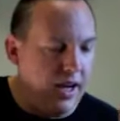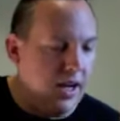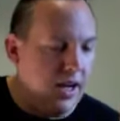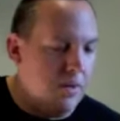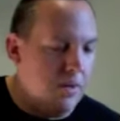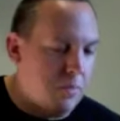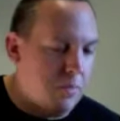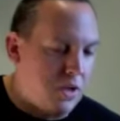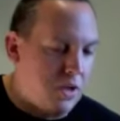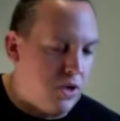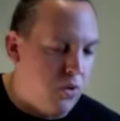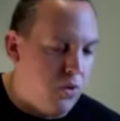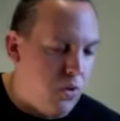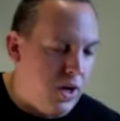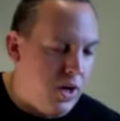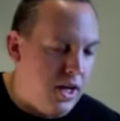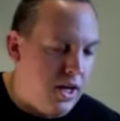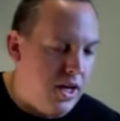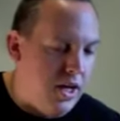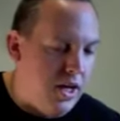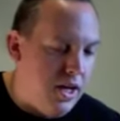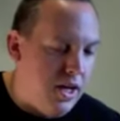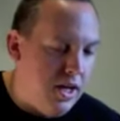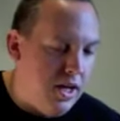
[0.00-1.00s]

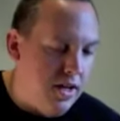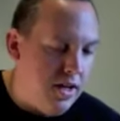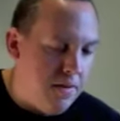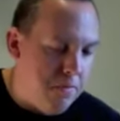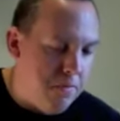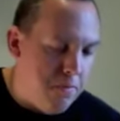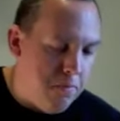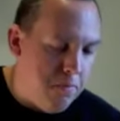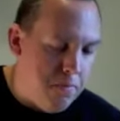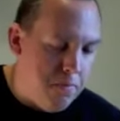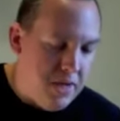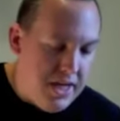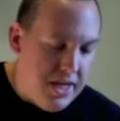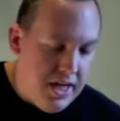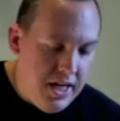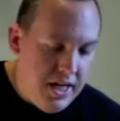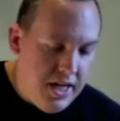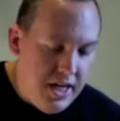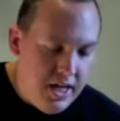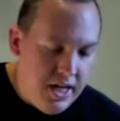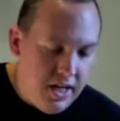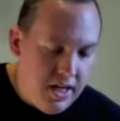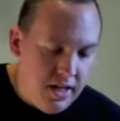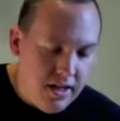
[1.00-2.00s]
Between
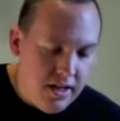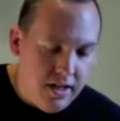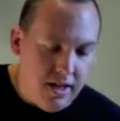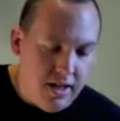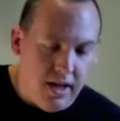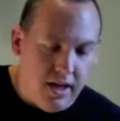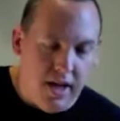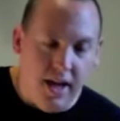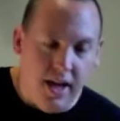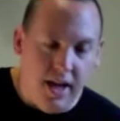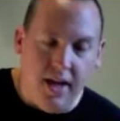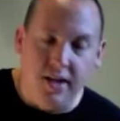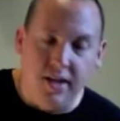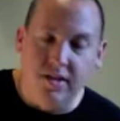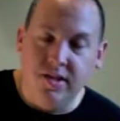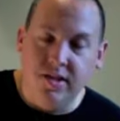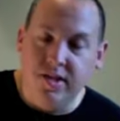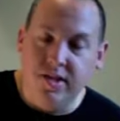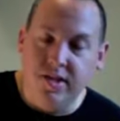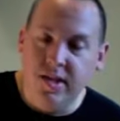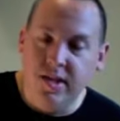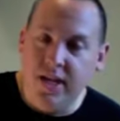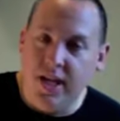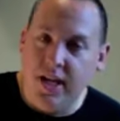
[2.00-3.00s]
B and
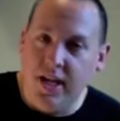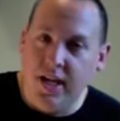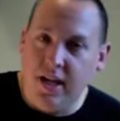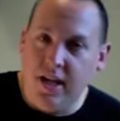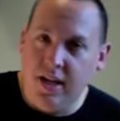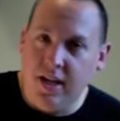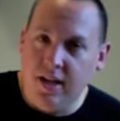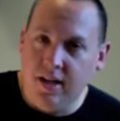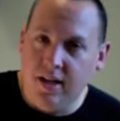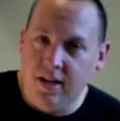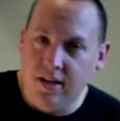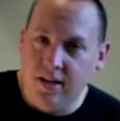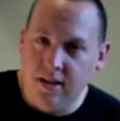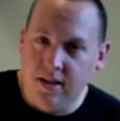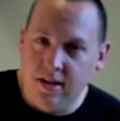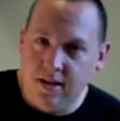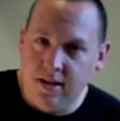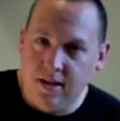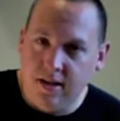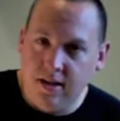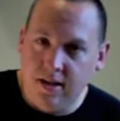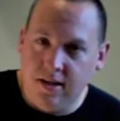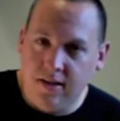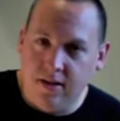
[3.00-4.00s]
C,
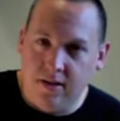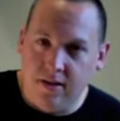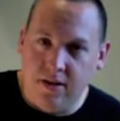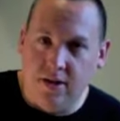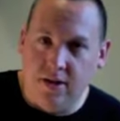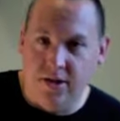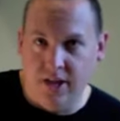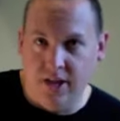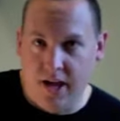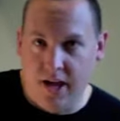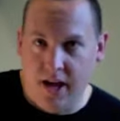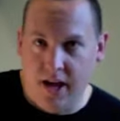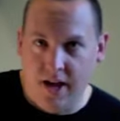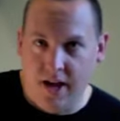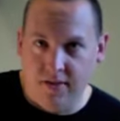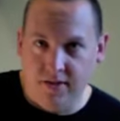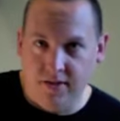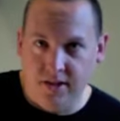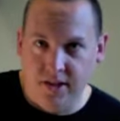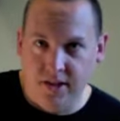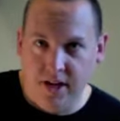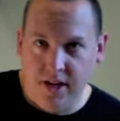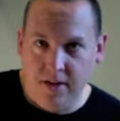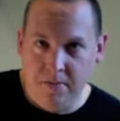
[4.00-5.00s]
there is a half
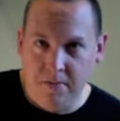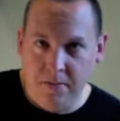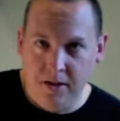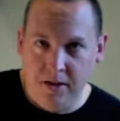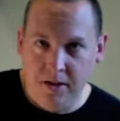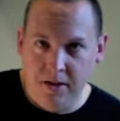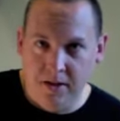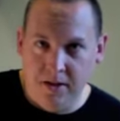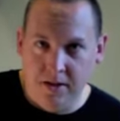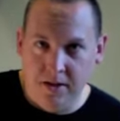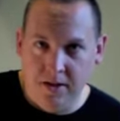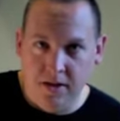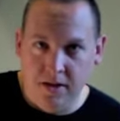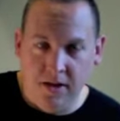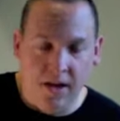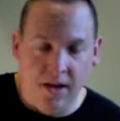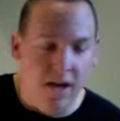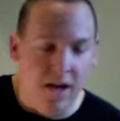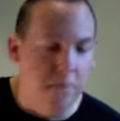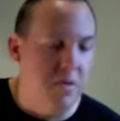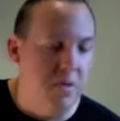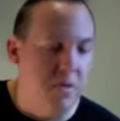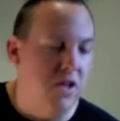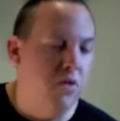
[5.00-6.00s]
step,
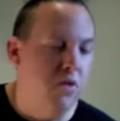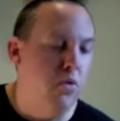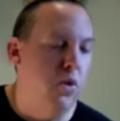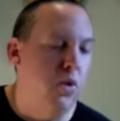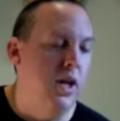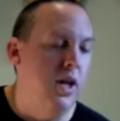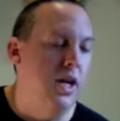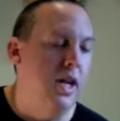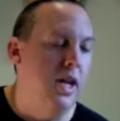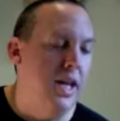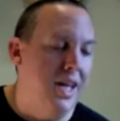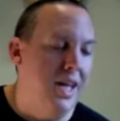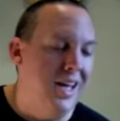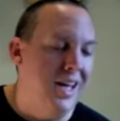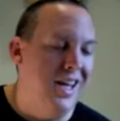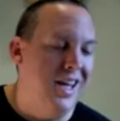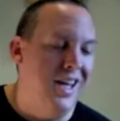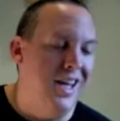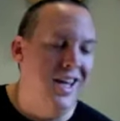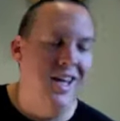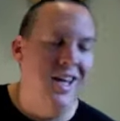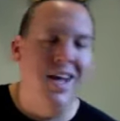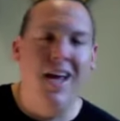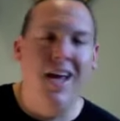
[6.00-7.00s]
and between
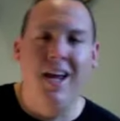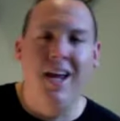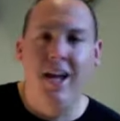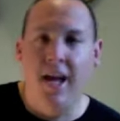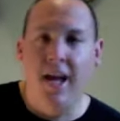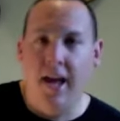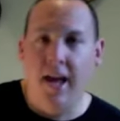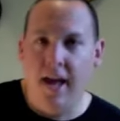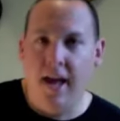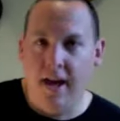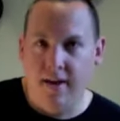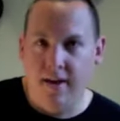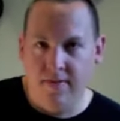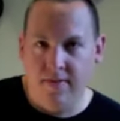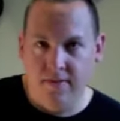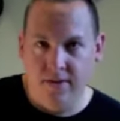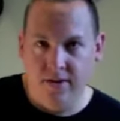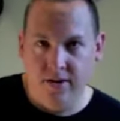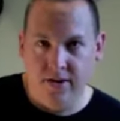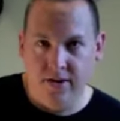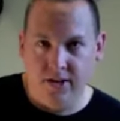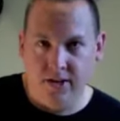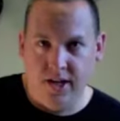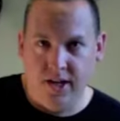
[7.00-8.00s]
E and F,
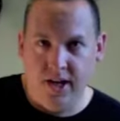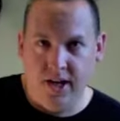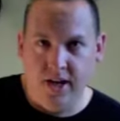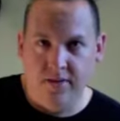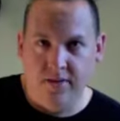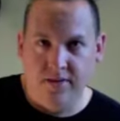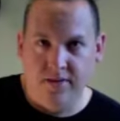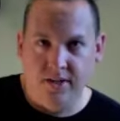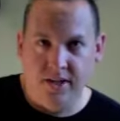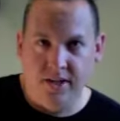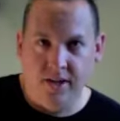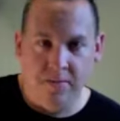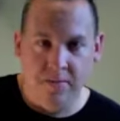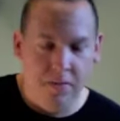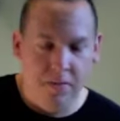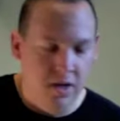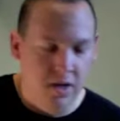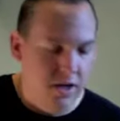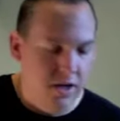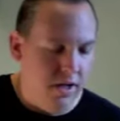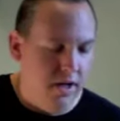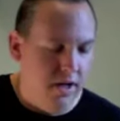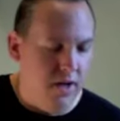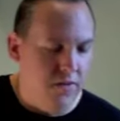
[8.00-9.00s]
there is a half step.
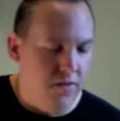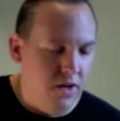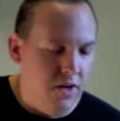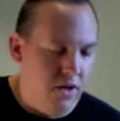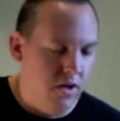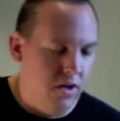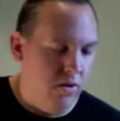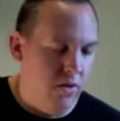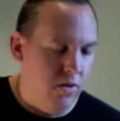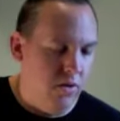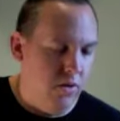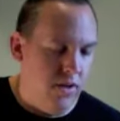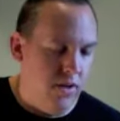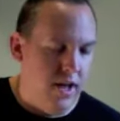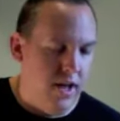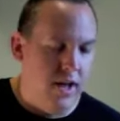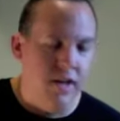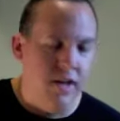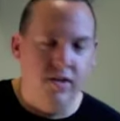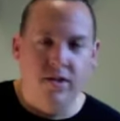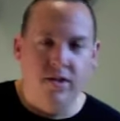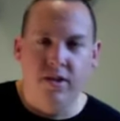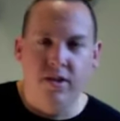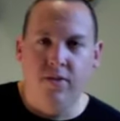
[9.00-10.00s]
Now, if you don't know where that
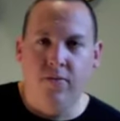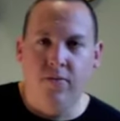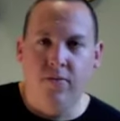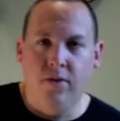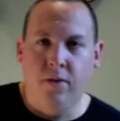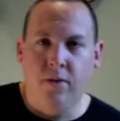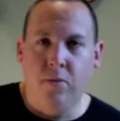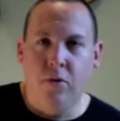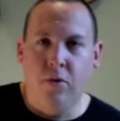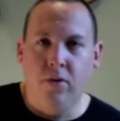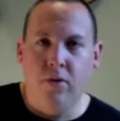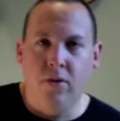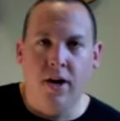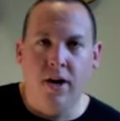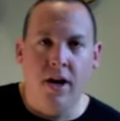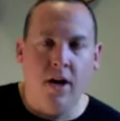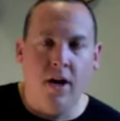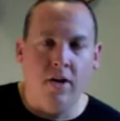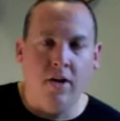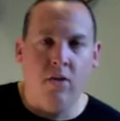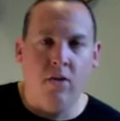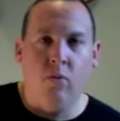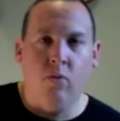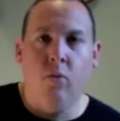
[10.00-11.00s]
is on the fretboard right now,
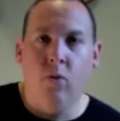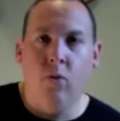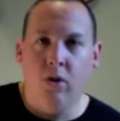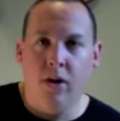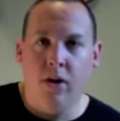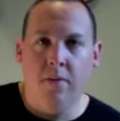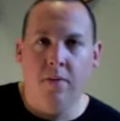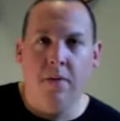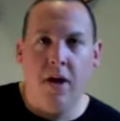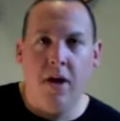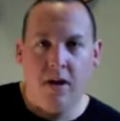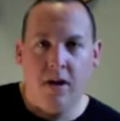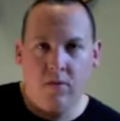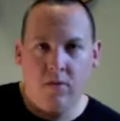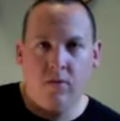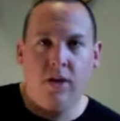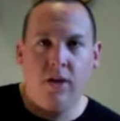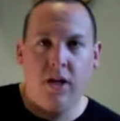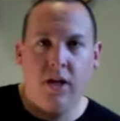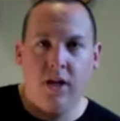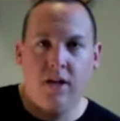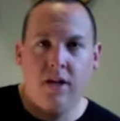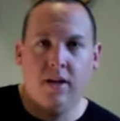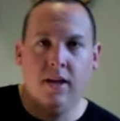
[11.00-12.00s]
don't worry about it. We'll
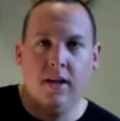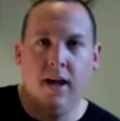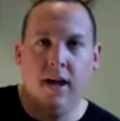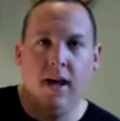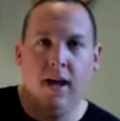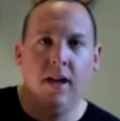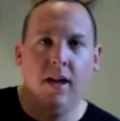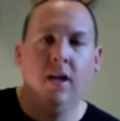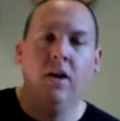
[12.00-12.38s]
get to that.